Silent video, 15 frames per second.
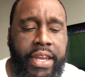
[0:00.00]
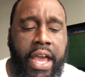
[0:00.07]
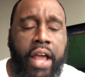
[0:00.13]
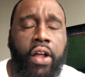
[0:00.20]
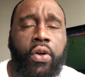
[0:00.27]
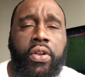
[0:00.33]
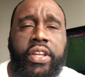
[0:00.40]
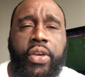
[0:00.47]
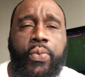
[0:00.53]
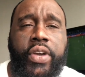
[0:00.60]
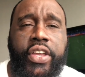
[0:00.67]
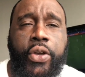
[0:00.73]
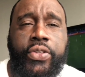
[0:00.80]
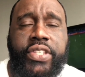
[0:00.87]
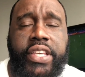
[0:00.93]
not only will
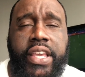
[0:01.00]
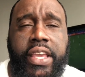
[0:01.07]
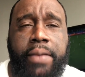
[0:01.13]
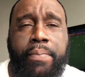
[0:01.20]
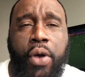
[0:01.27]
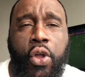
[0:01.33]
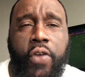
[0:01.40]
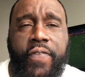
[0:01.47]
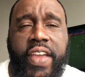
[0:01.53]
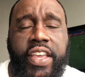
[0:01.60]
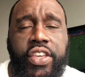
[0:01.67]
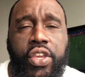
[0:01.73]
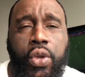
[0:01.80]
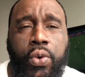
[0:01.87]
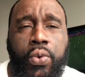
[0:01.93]
your team
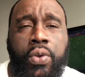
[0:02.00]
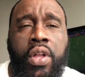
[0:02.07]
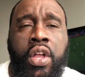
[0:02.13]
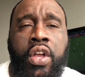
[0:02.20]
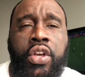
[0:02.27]
motivate you,